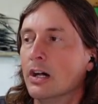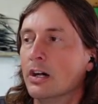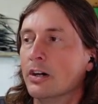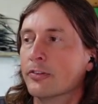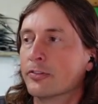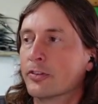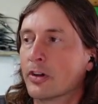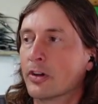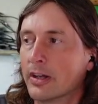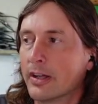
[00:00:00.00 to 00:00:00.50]

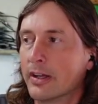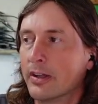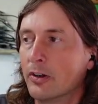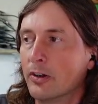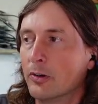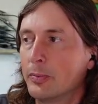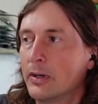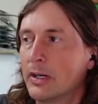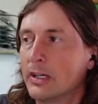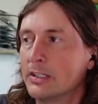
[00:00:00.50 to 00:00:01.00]
of
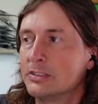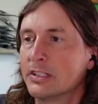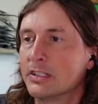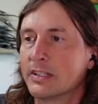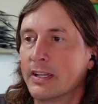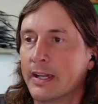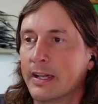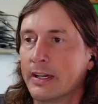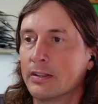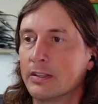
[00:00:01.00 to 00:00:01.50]
Cardano
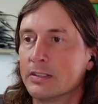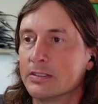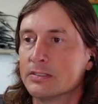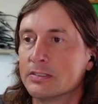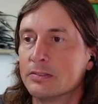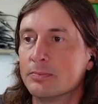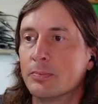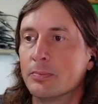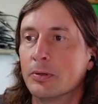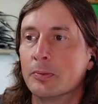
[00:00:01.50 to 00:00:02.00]
Project
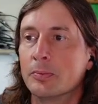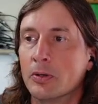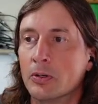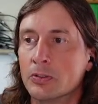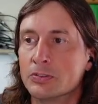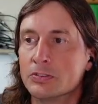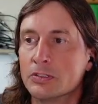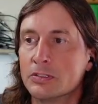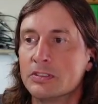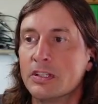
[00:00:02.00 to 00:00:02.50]
Catalyst
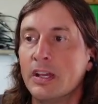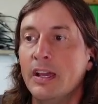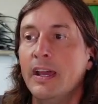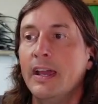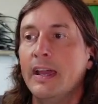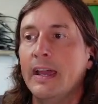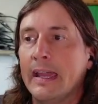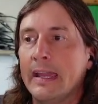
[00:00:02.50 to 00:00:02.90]
proposals